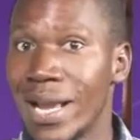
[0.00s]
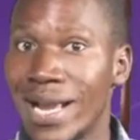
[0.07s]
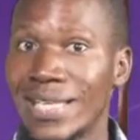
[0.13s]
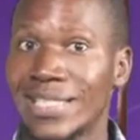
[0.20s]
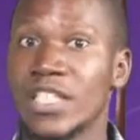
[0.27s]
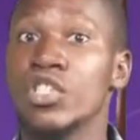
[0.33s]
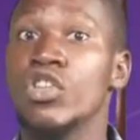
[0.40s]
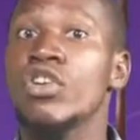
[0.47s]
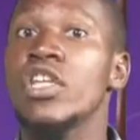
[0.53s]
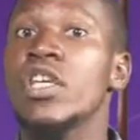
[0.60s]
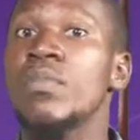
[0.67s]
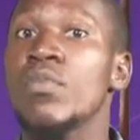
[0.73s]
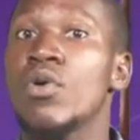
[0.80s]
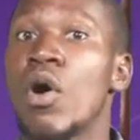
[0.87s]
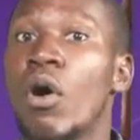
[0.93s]
A
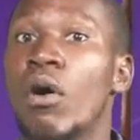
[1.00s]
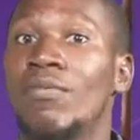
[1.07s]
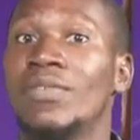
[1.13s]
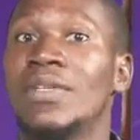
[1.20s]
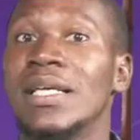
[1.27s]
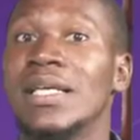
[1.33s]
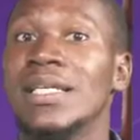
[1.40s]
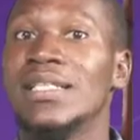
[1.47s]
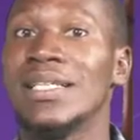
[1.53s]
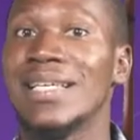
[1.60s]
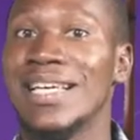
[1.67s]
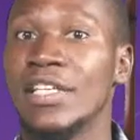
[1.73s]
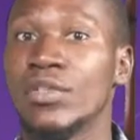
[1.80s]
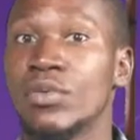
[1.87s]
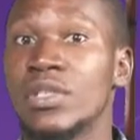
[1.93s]
synonym of this
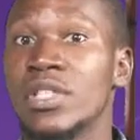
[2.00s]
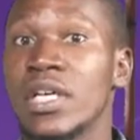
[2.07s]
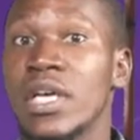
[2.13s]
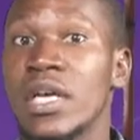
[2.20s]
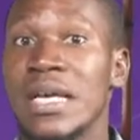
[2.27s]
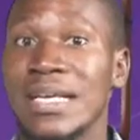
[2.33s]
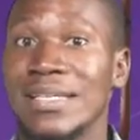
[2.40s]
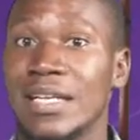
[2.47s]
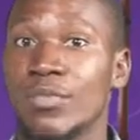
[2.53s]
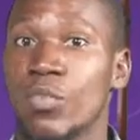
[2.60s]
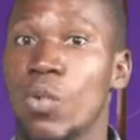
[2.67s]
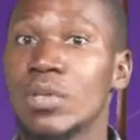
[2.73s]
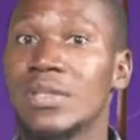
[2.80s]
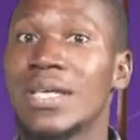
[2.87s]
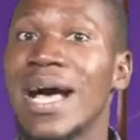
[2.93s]
is to say that
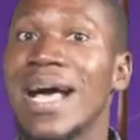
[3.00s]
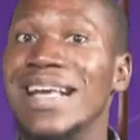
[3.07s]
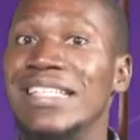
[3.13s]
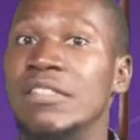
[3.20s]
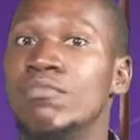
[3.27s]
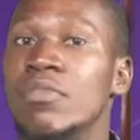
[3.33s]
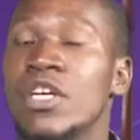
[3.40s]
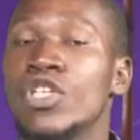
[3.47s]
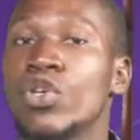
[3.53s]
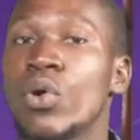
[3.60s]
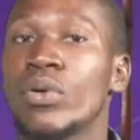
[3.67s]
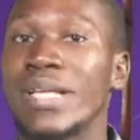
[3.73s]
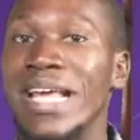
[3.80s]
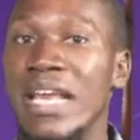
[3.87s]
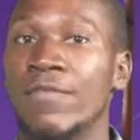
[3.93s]
water is
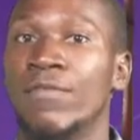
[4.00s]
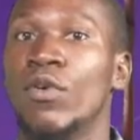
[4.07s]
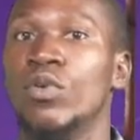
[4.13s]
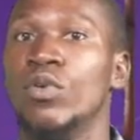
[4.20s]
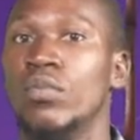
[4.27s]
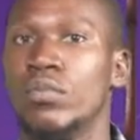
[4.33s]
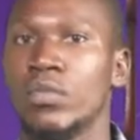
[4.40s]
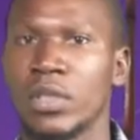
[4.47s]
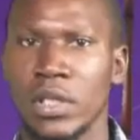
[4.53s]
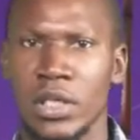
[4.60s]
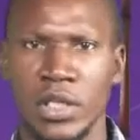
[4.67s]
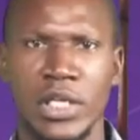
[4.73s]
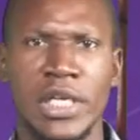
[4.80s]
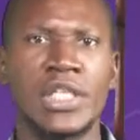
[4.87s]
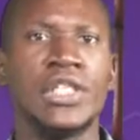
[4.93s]
measured in volume,
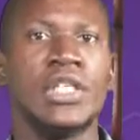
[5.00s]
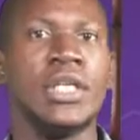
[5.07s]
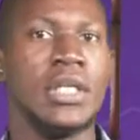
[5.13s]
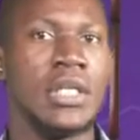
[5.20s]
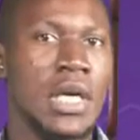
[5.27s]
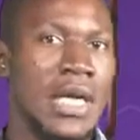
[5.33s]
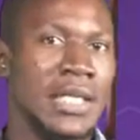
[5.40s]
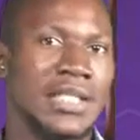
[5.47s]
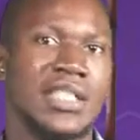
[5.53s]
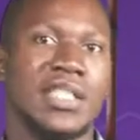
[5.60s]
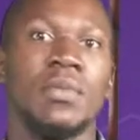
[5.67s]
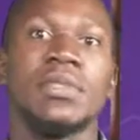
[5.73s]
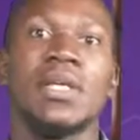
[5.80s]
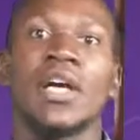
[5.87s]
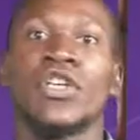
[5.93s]
e.g.
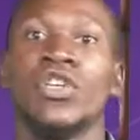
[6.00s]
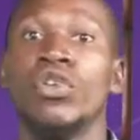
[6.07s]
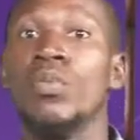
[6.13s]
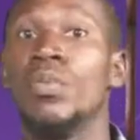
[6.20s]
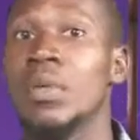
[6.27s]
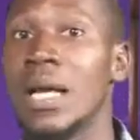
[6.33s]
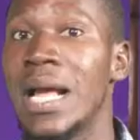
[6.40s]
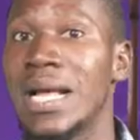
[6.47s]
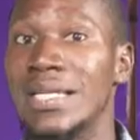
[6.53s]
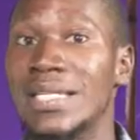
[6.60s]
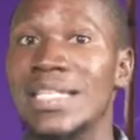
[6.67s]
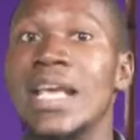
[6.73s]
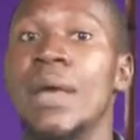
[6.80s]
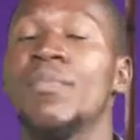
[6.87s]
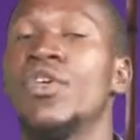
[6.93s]
centimeter cube,
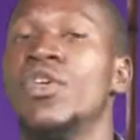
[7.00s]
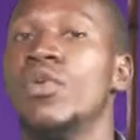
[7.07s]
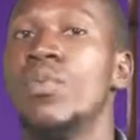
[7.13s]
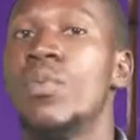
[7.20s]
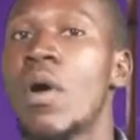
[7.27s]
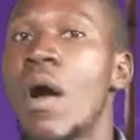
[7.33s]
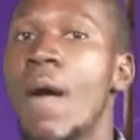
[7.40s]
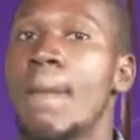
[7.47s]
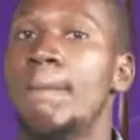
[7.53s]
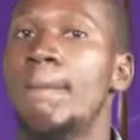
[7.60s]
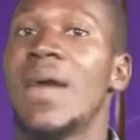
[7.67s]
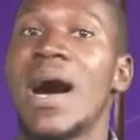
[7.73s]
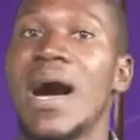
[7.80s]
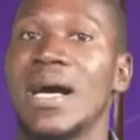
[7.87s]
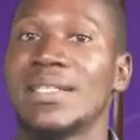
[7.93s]
dm cube,
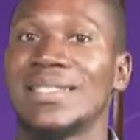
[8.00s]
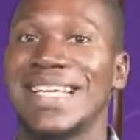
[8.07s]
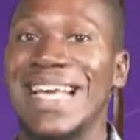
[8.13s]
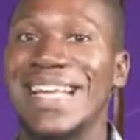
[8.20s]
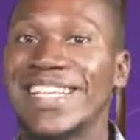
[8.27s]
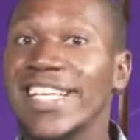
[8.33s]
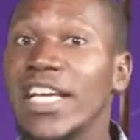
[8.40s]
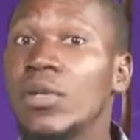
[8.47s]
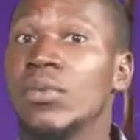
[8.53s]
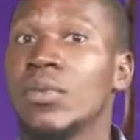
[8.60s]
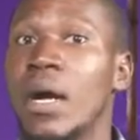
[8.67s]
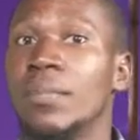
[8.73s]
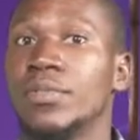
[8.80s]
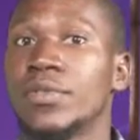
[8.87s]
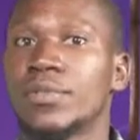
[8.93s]
mass in
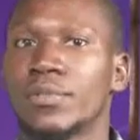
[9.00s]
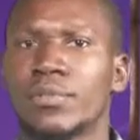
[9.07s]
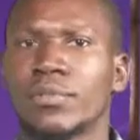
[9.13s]
kilograms.